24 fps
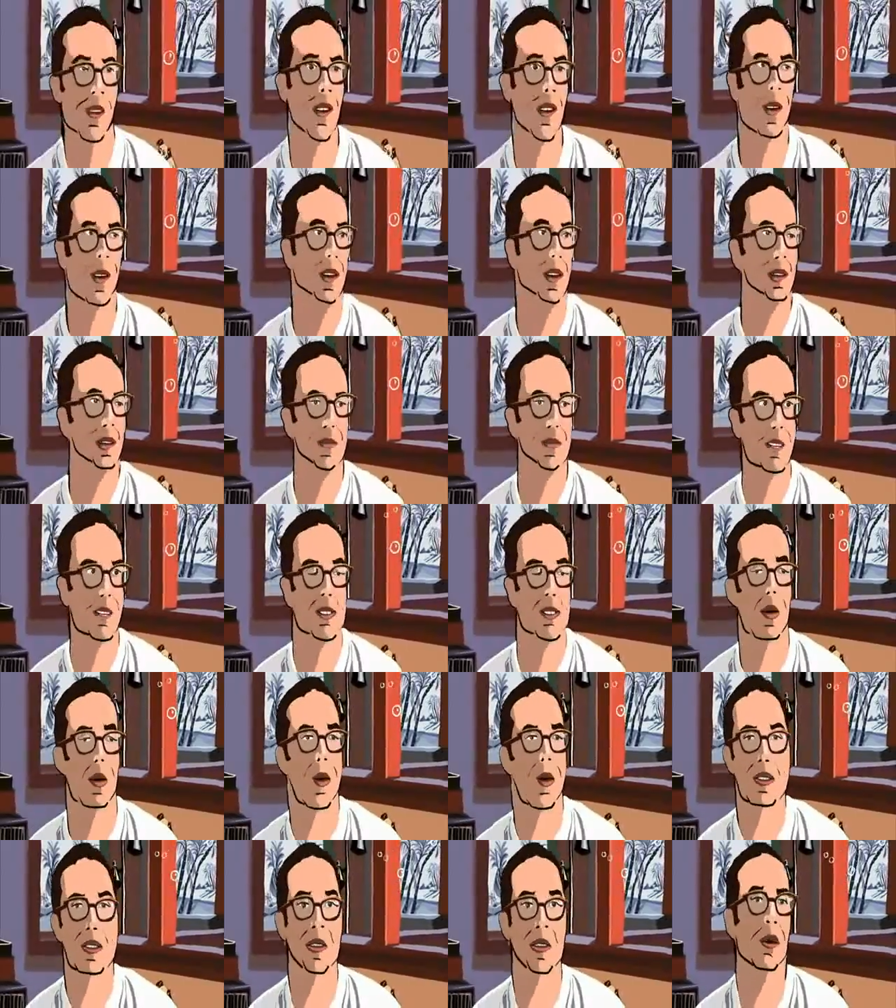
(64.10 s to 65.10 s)
It's a,
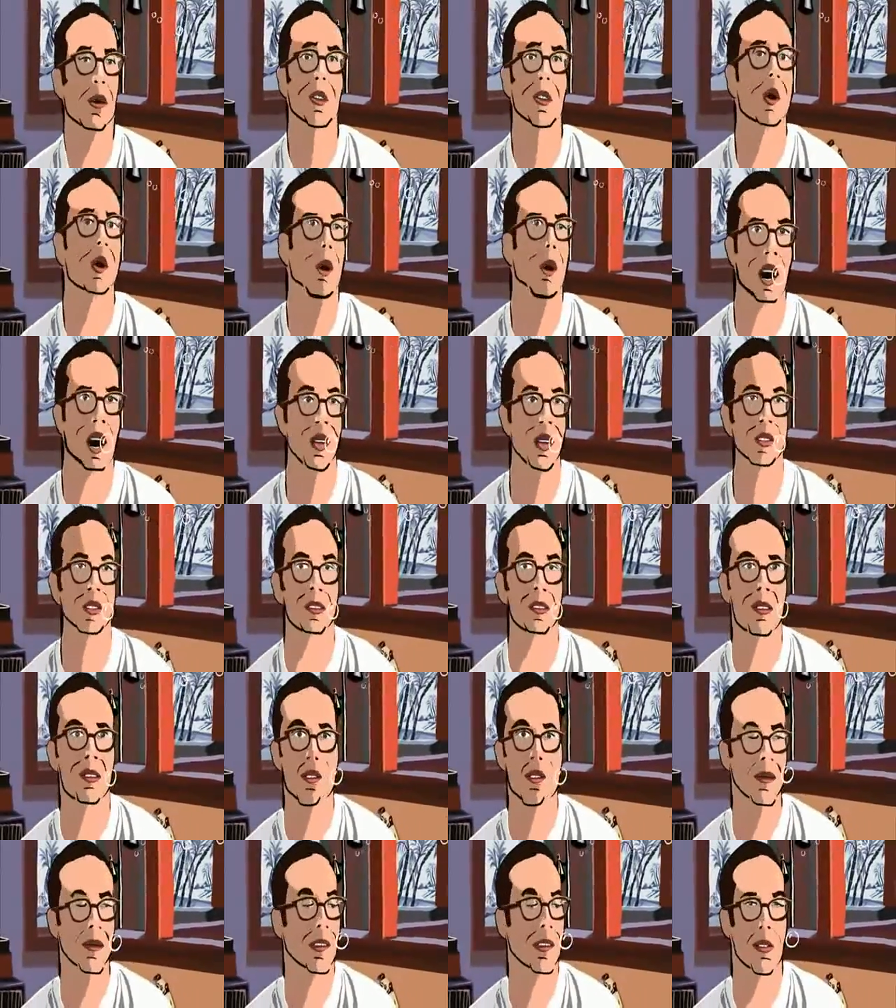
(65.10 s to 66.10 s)
it's a question with no
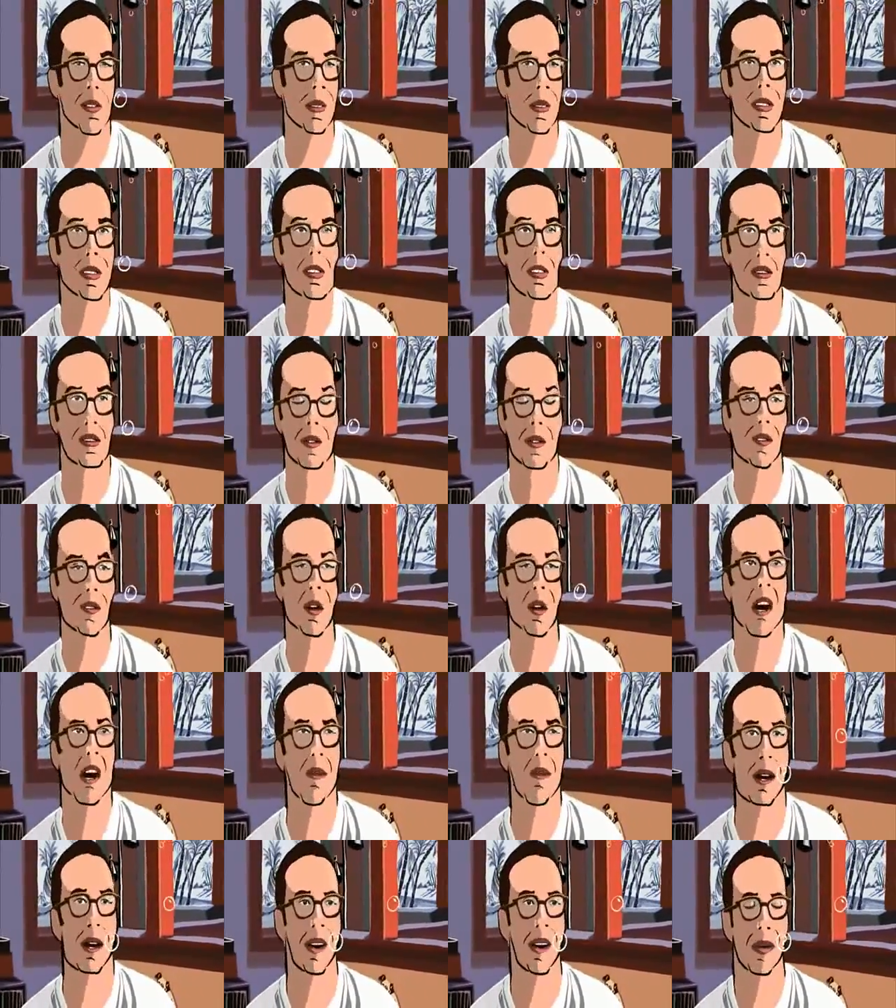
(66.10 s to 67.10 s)
answer. You know, just,
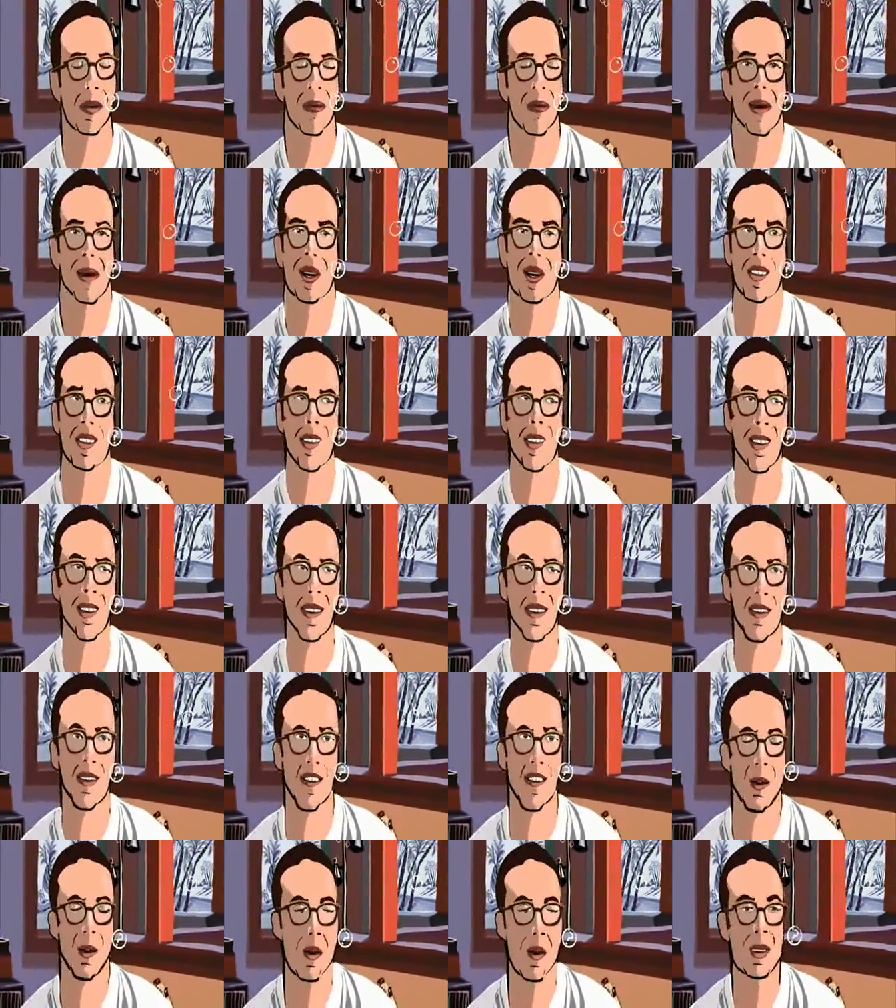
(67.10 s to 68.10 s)
just forget about it. But
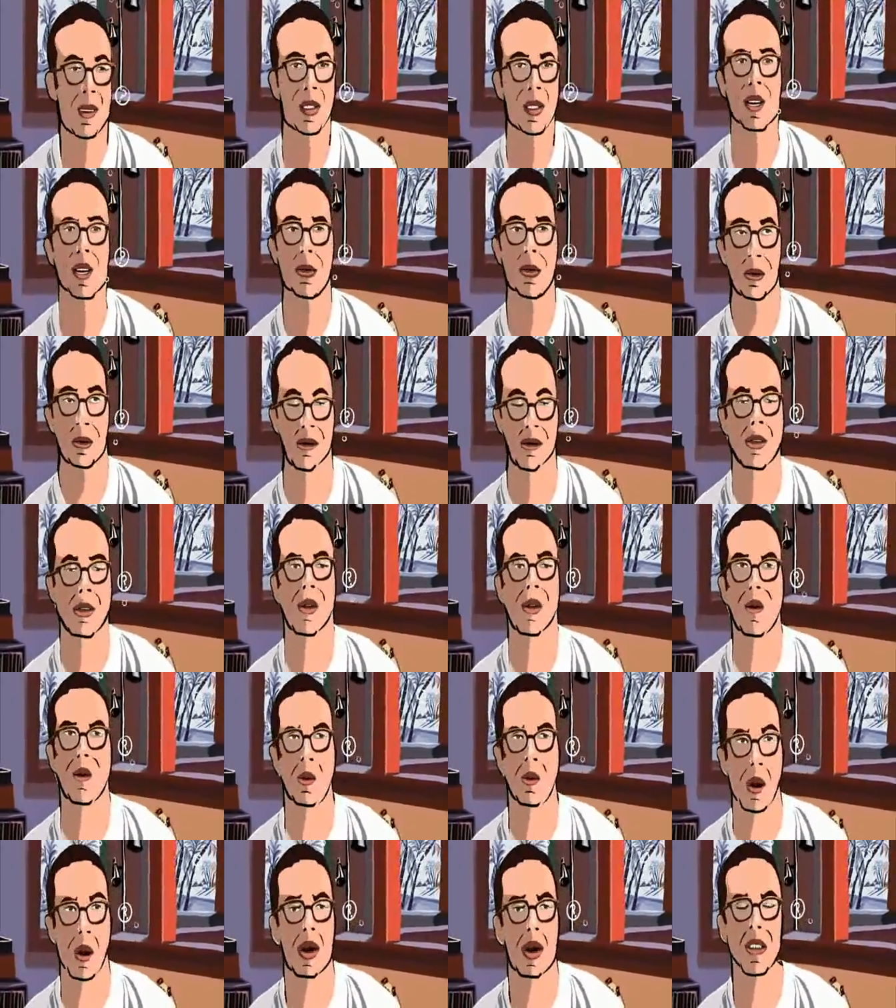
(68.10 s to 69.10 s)
the question keeps
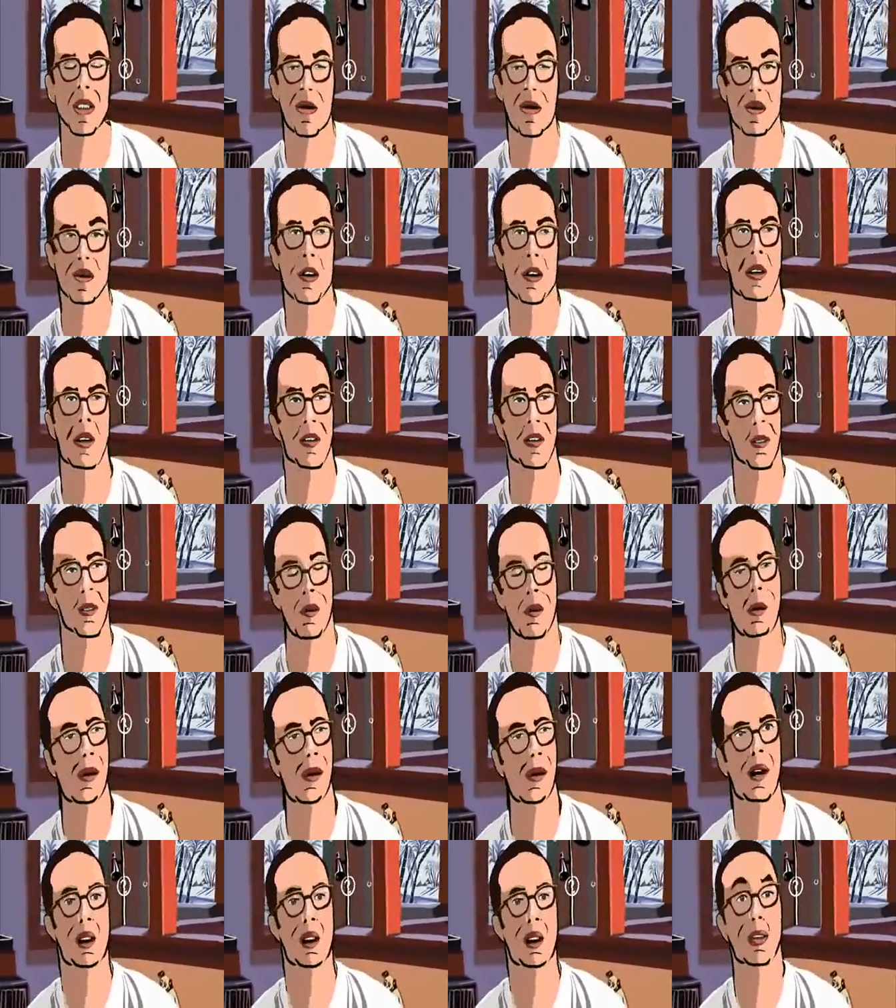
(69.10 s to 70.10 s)
staring you right in the
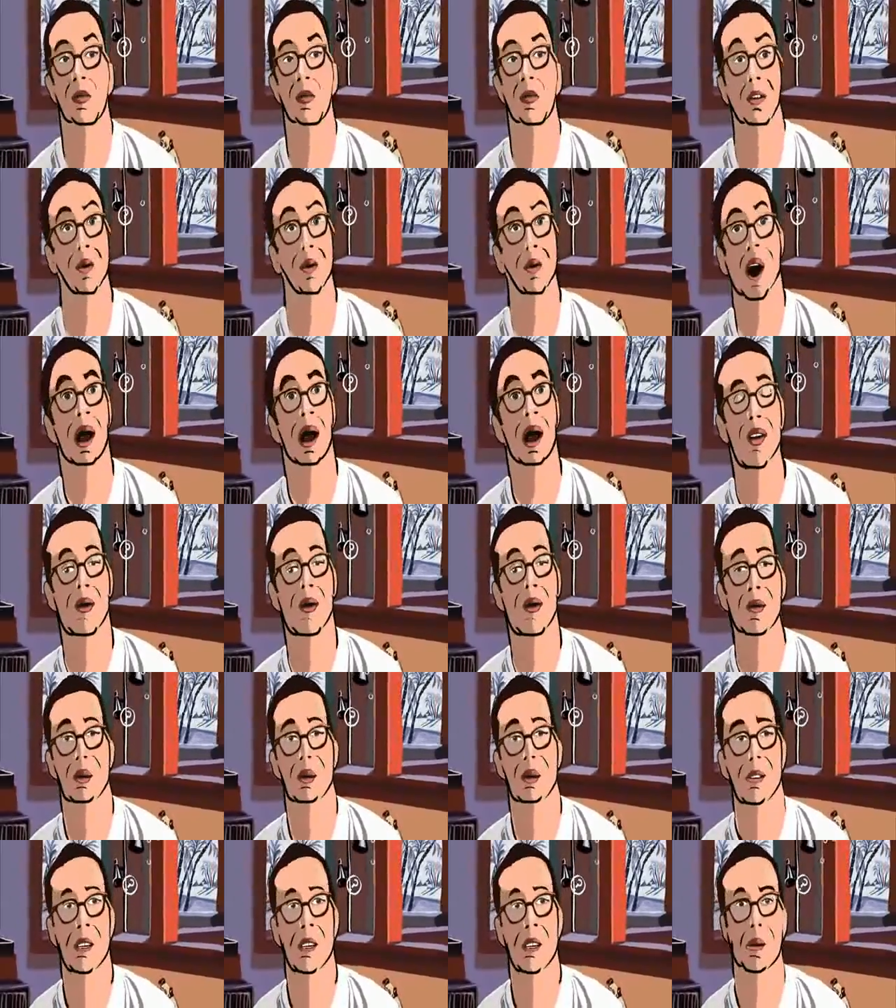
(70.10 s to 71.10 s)
face. Think about
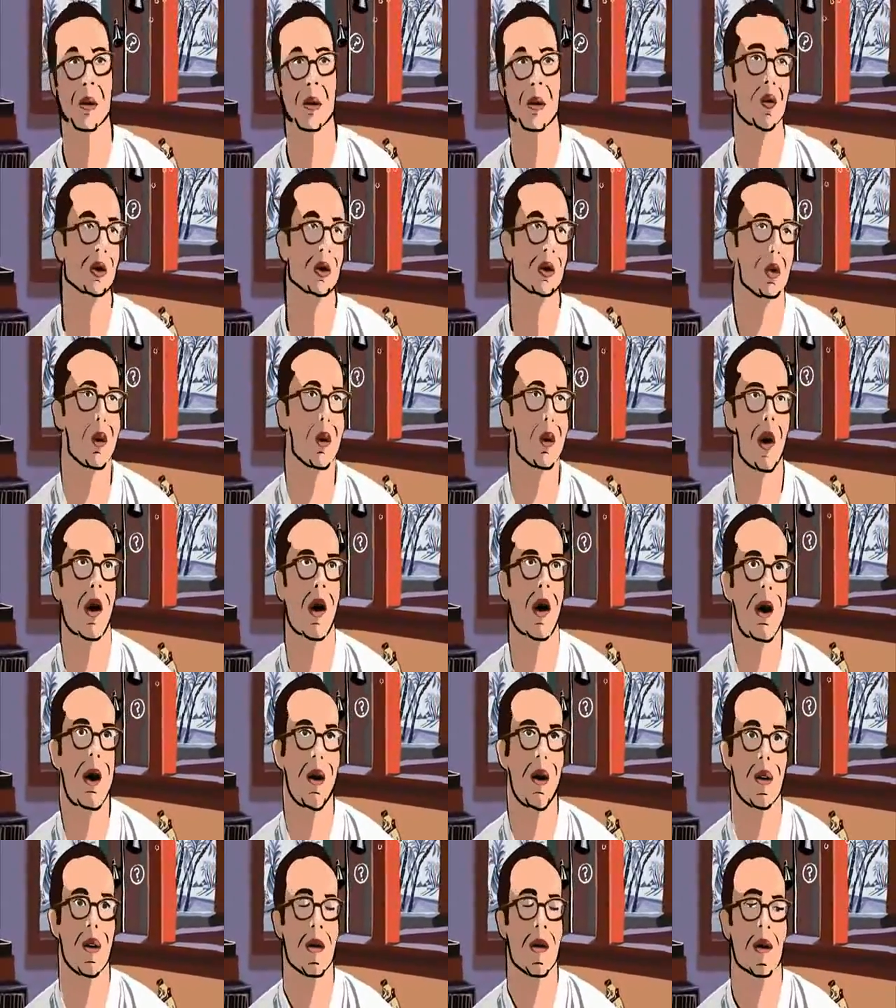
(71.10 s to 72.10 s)
individuality, for example, who
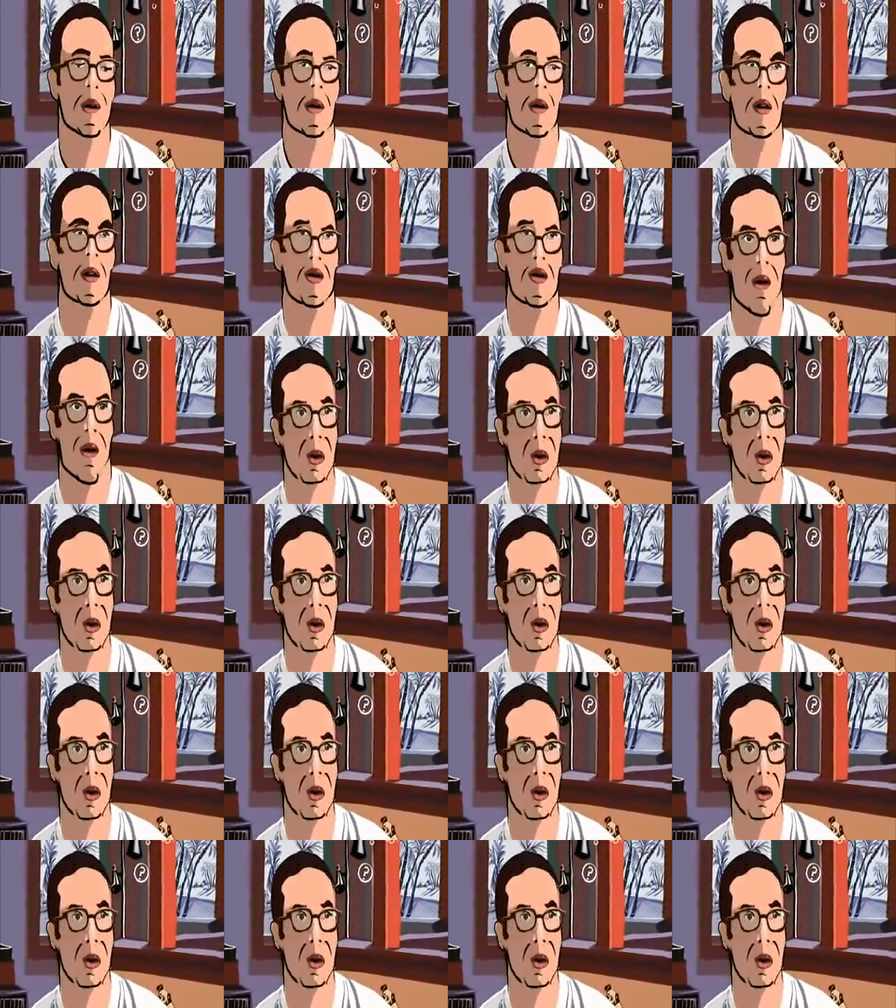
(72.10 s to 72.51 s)
you are.